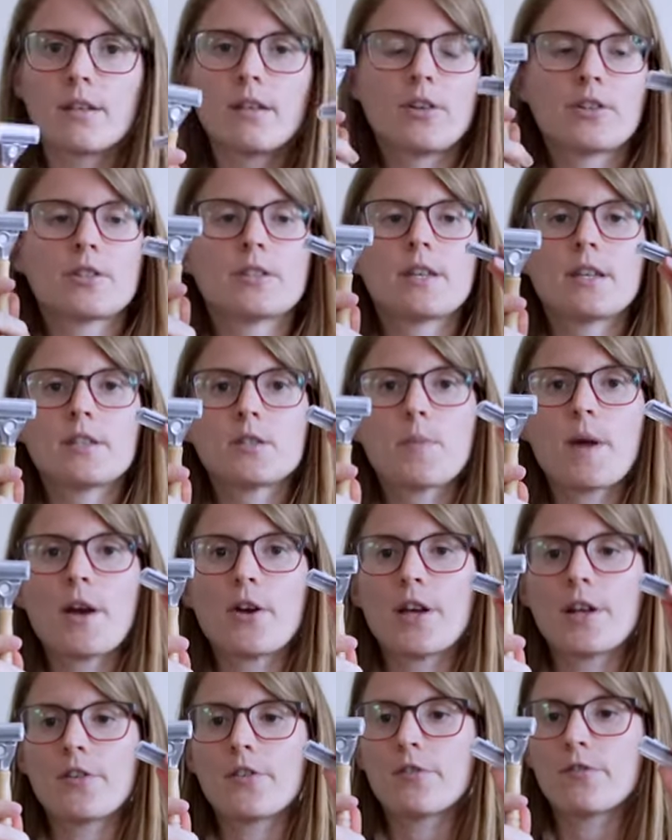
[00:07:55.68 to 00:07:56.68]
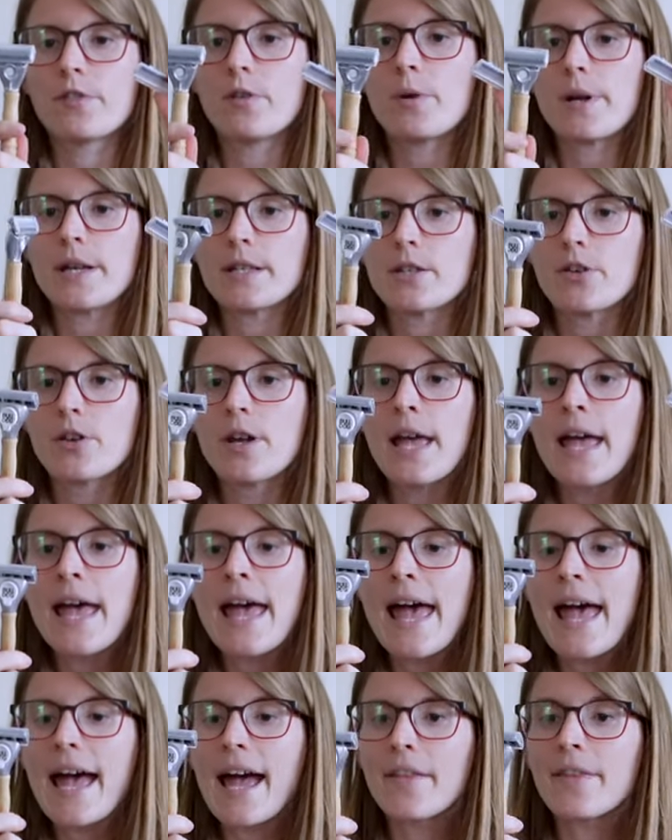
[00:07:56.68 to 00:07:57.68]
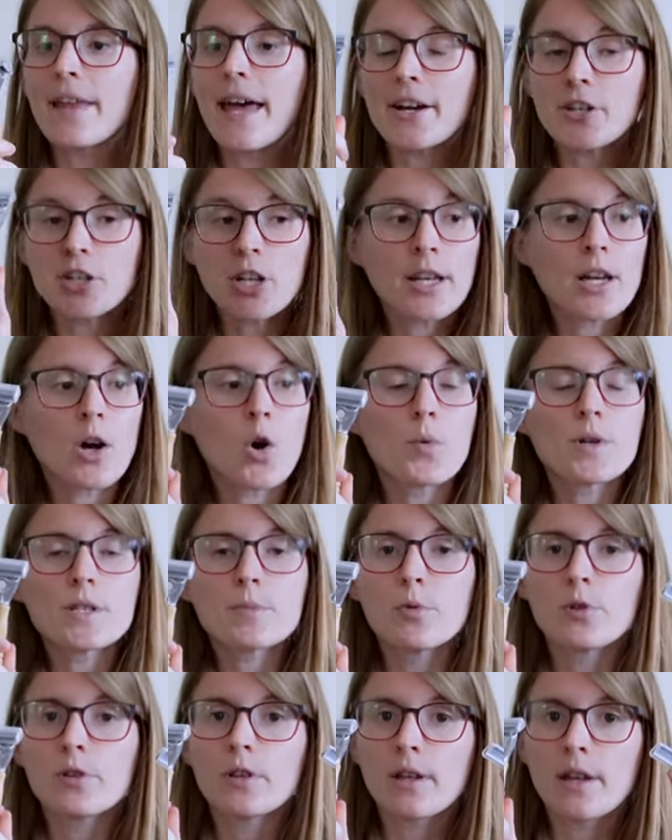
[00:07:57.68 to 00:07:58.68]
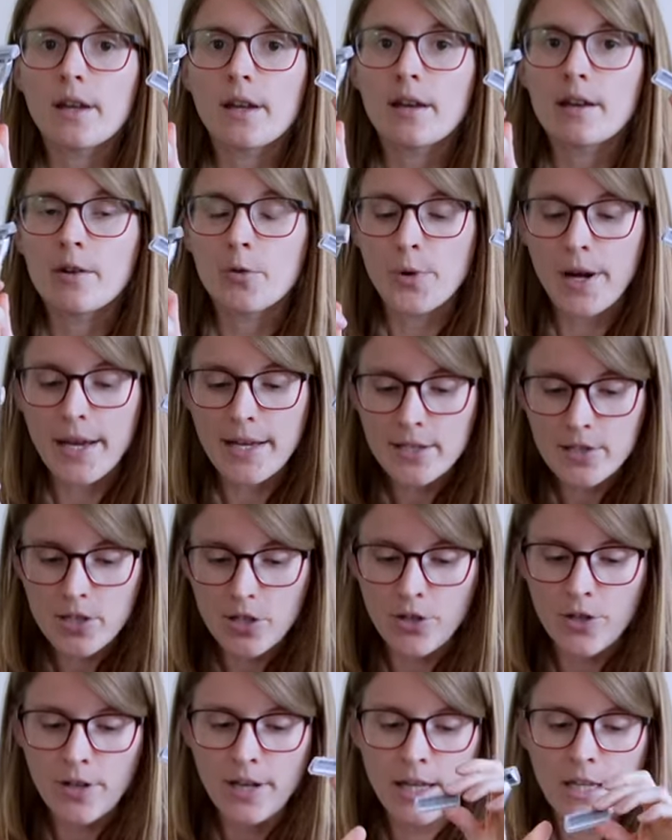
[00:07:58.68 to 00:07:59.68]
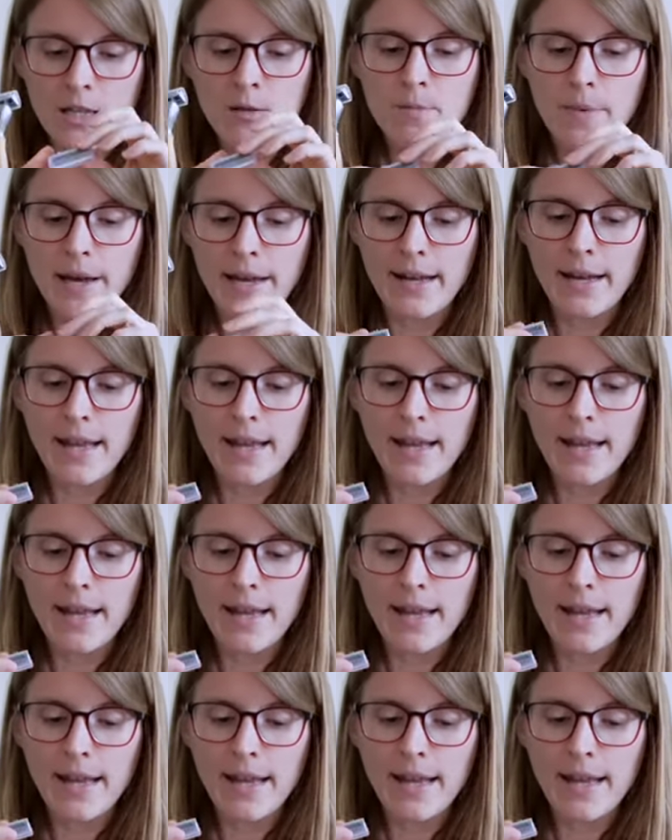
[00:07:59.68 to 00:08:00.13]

Here's the spare head of the razor. And actually I always put the razor in my